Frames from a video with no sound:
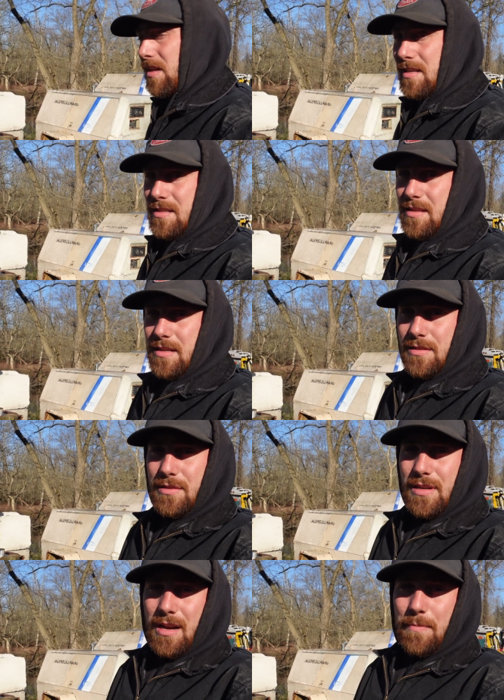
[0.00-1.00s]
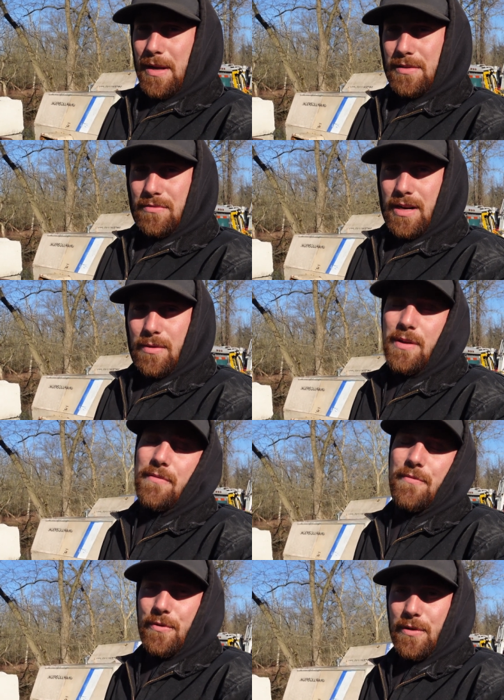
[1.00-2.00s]
lights, things just kind of bounce around. I'm waiting
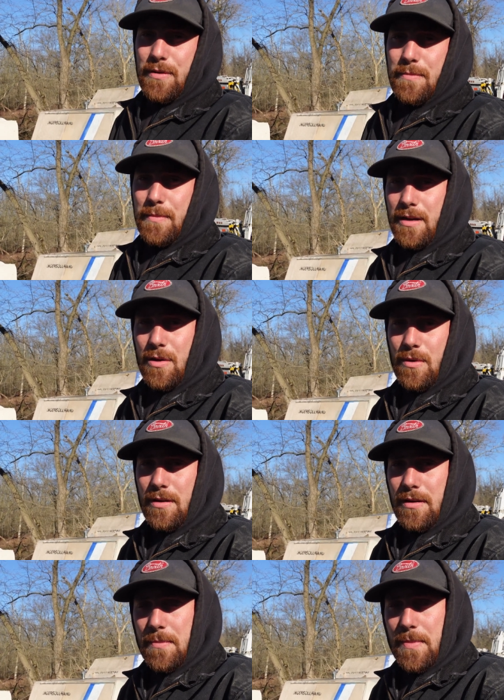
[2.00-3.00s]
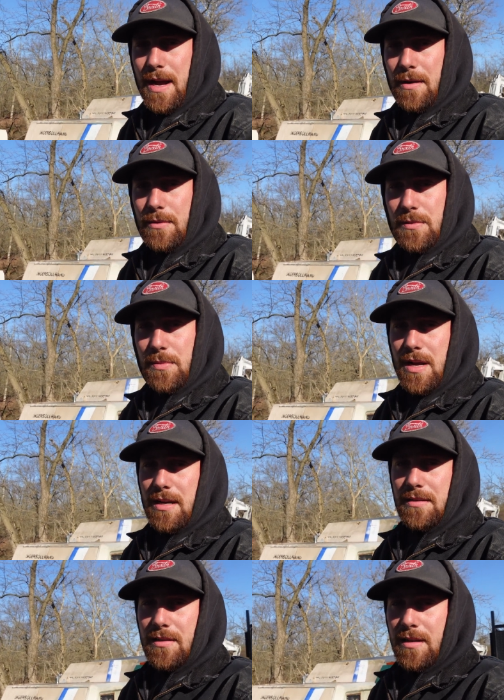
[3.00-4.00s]
for my coworker to get back with
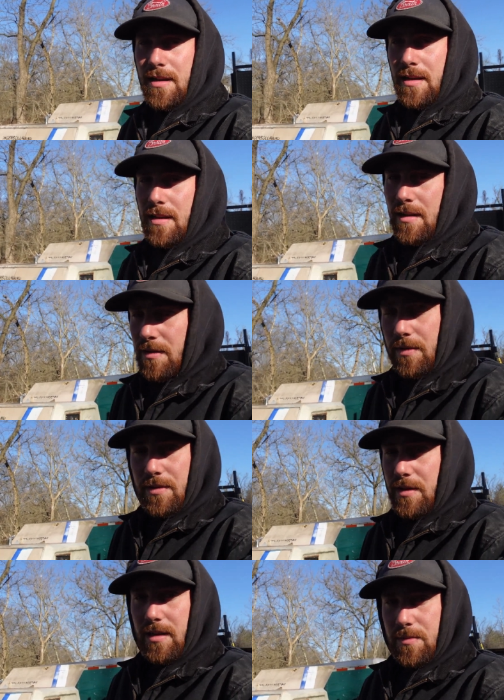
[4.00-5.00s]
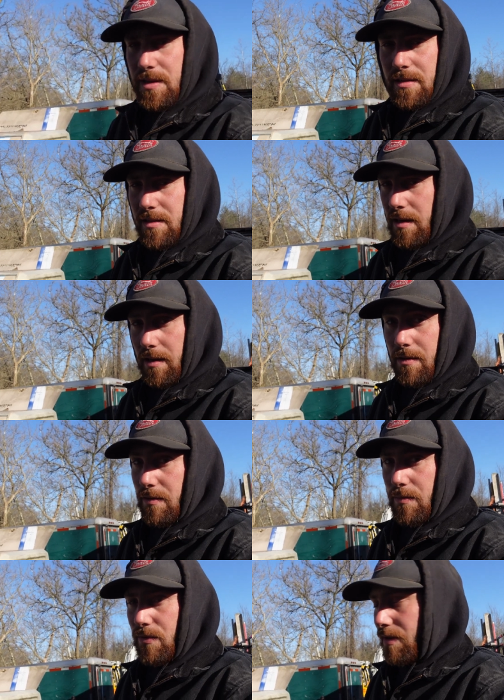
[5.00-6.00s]
supplies. Wait till you guys meet this guy.
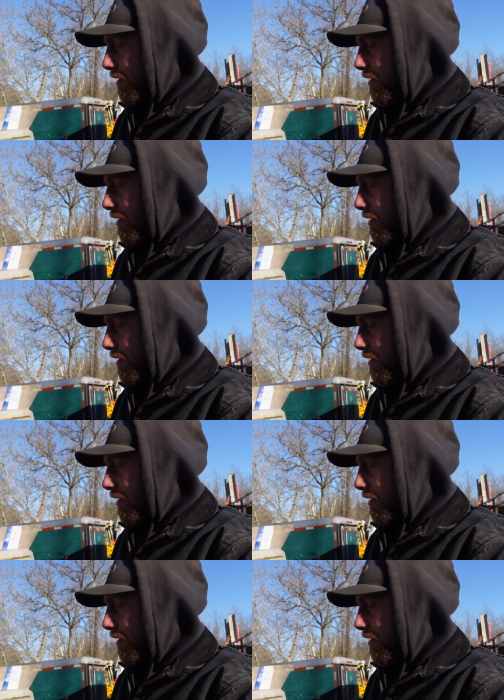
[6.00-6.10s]
Oh boy.